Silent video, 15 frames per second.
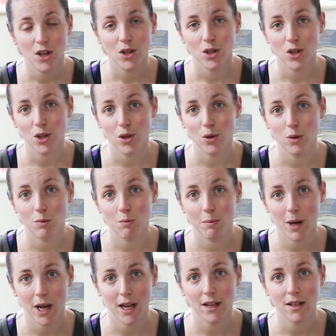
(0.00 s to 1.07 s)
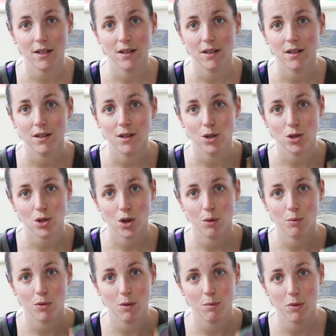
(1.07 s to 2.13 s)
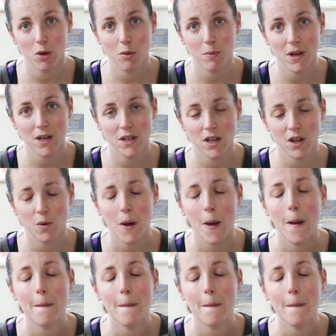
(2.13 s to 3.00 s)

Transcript: to use bags to scoop the poop into,